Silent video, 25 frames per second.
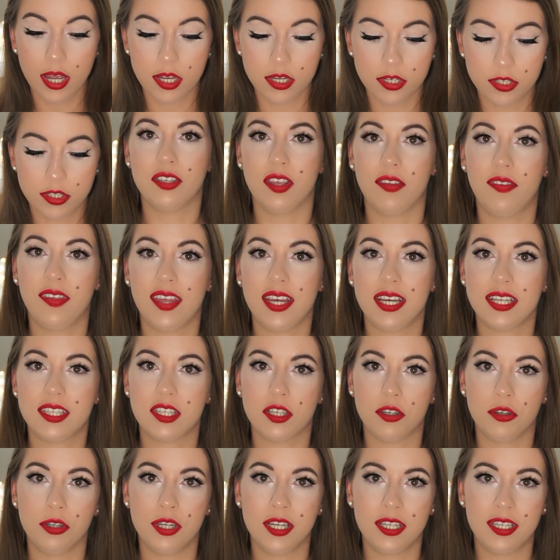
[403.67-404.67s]
So I think it's
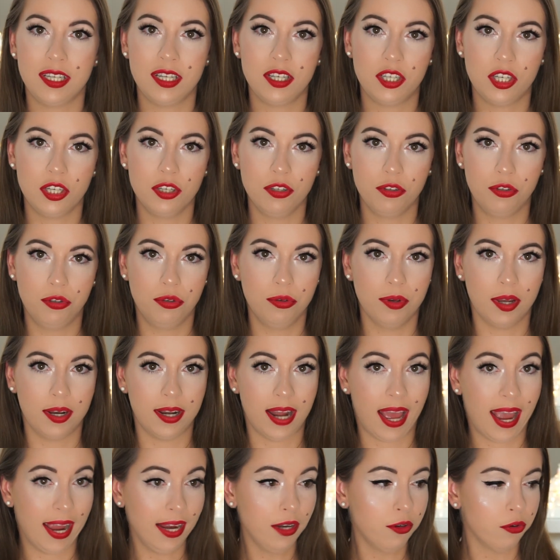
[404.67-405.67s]
a good addition to an
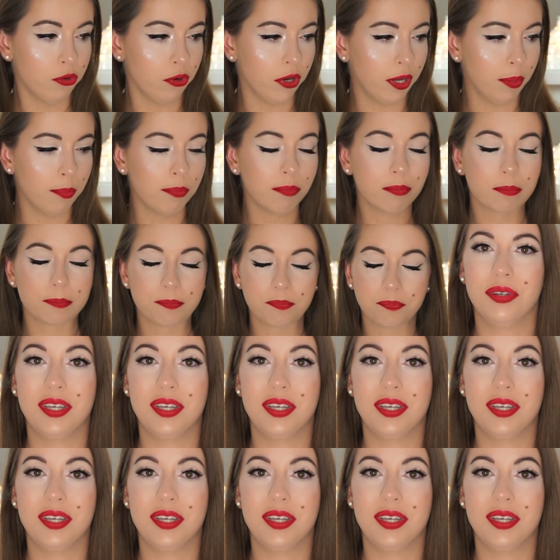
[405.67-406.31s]
eye cream.